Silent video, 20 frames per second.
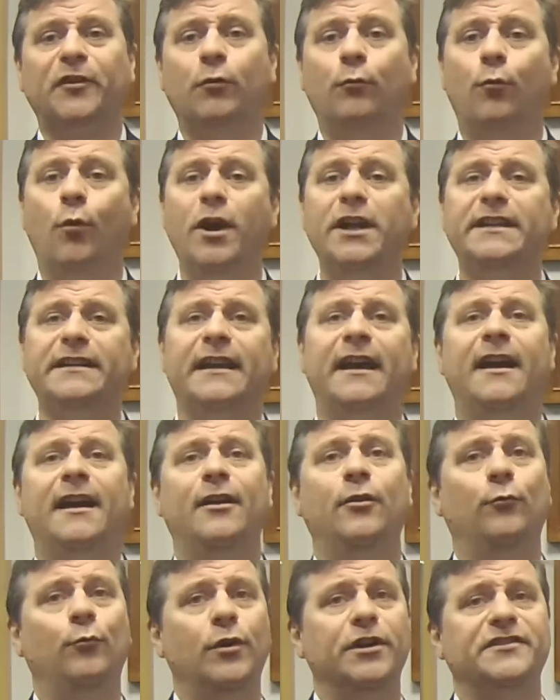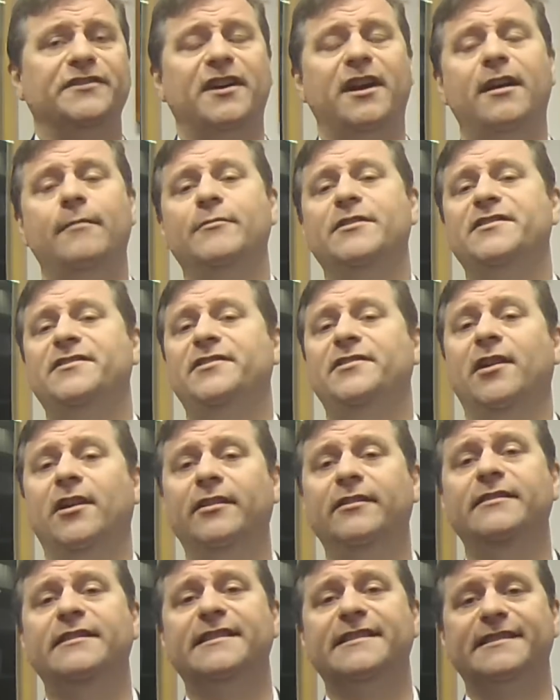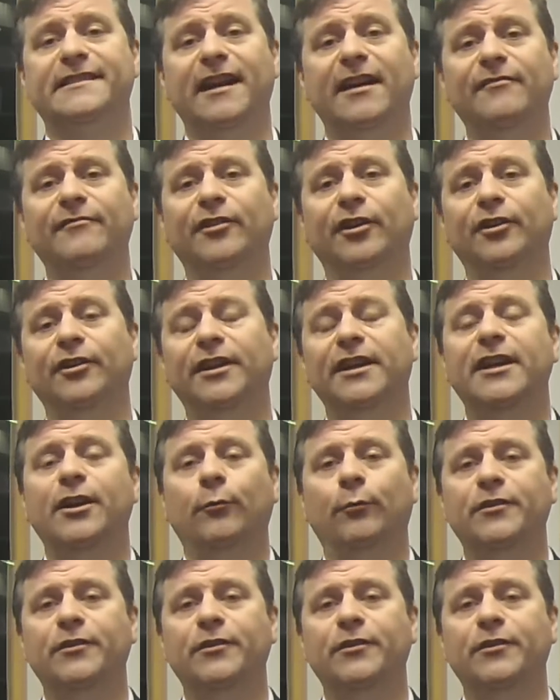what, uh, what Thomas Young discovered